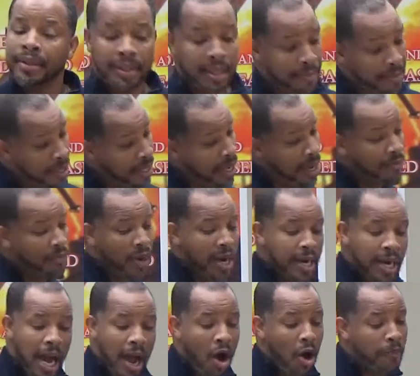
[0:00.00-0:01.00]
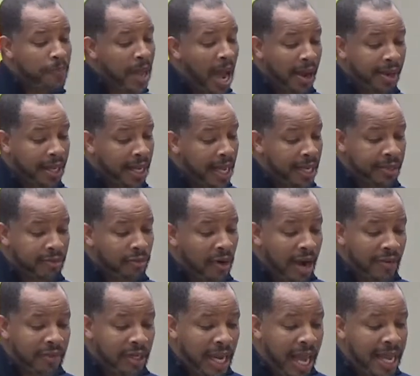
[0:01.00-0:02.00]
Let me keep reading. I hope y'all getting
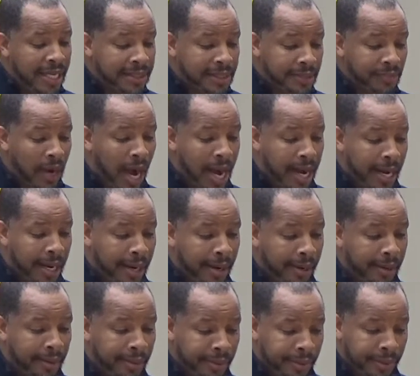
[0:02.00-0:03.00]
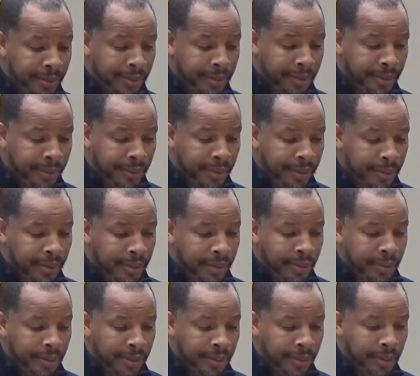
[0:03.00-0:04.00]
Revelation right here.
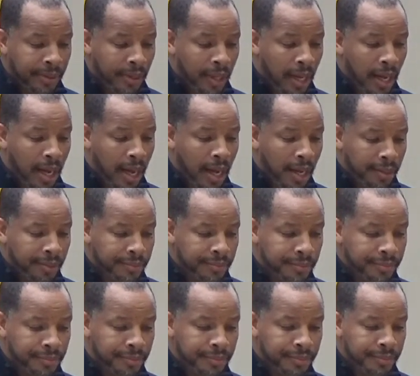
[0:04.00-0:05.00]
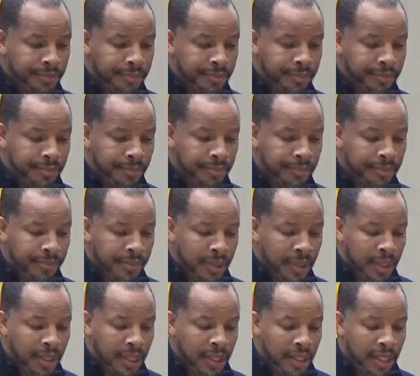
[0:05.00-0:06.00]
Huh?
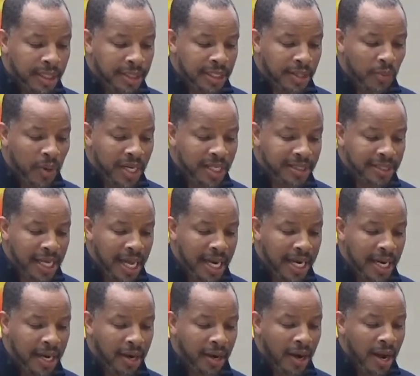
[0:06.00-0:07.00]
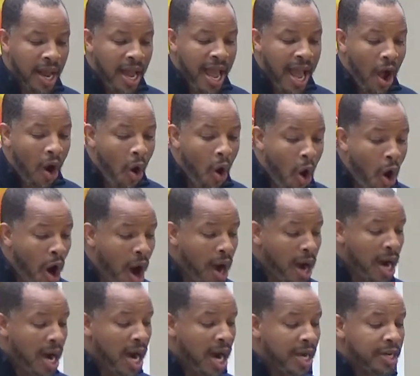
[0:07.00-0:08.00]
Listen to what it said here. Or
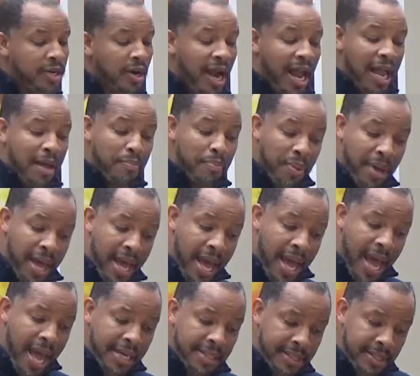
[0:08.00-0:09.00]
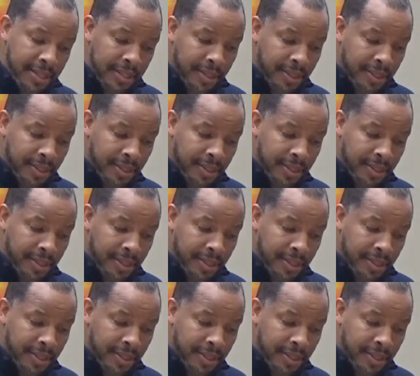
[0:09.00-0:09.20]
under a bed.